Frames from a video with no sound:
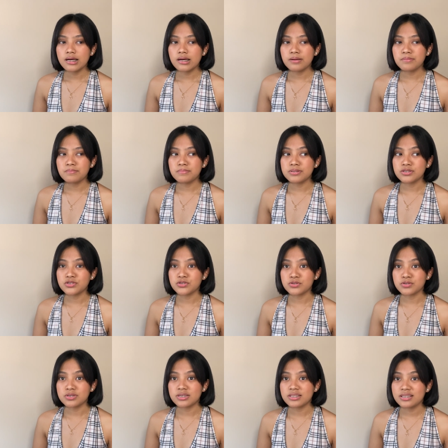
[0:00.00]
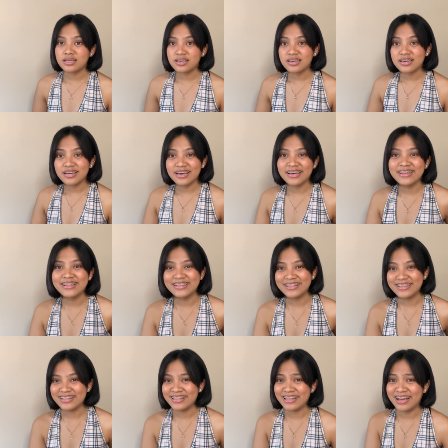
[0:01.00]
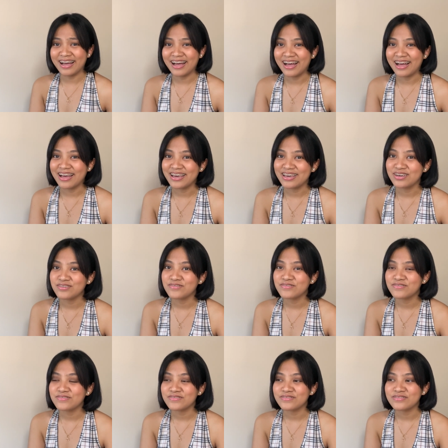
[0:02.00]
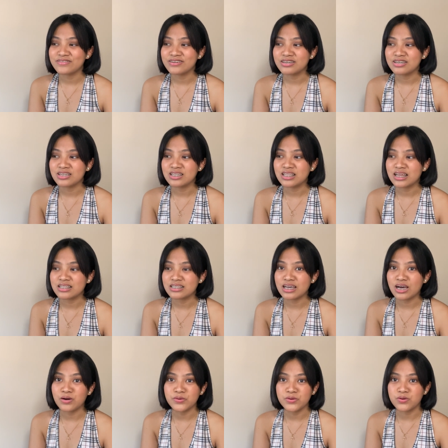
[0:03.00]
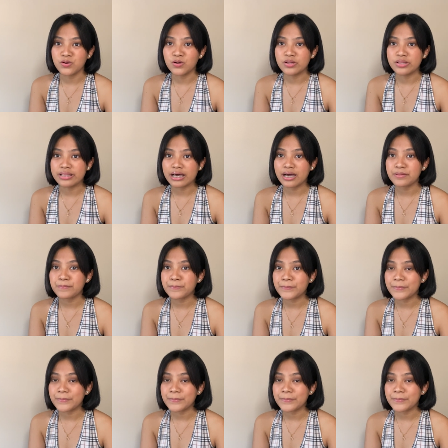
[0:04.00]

maturity na, if that's how you call that.